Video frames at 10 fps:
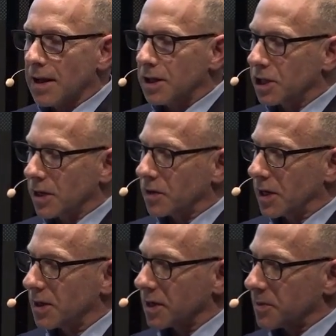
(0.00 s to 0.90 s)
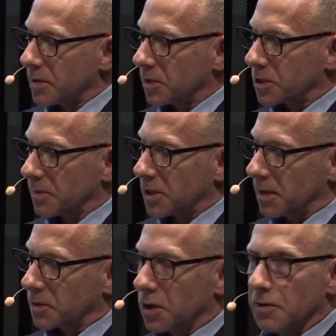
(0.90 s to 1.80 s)
In general, I think people
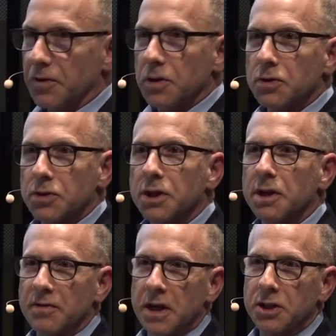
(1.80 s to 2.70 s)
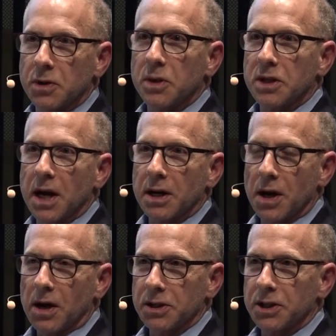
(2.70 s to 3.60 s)
sometimes confuse innovation with
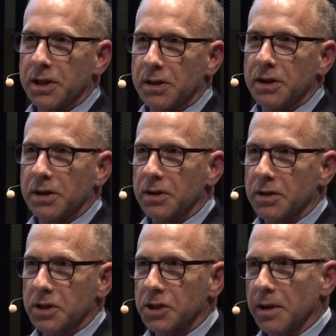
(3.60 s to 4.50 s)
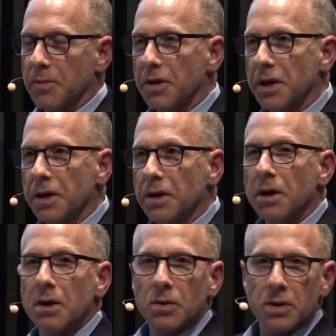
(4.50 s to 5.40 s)
technology. They think they're the same thing,
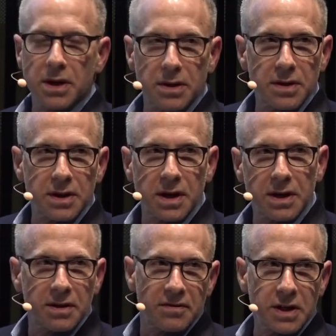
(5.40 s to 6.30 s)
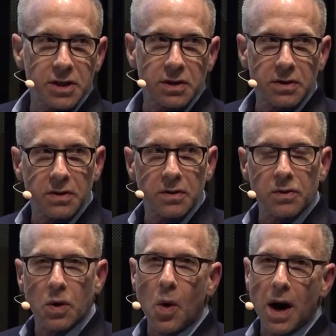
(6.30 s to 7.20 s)
or they think that innovation
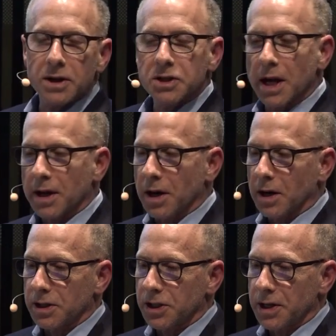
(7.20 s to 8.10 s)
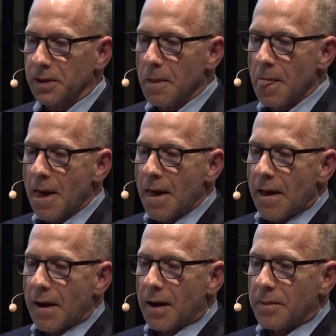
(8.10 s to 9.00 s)
requires technology.
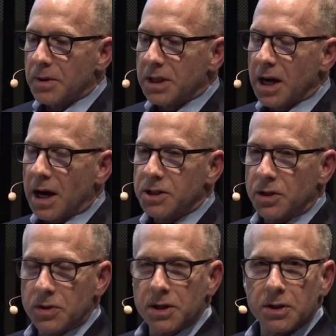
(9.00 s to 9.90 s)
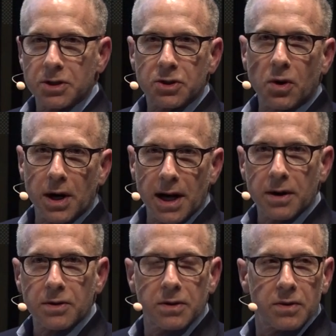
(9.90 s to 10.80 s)
Uh, but the iZone didn't start
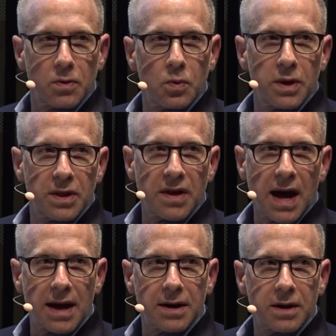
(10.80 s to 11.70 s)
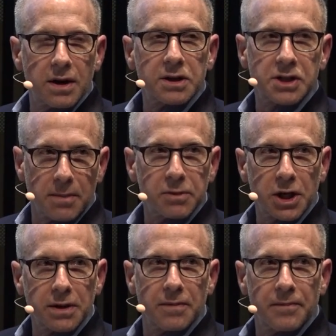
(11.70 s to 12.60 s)
out with that
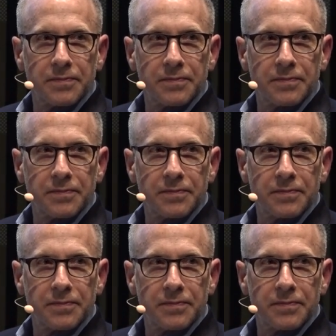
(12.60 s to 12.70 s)
assumption.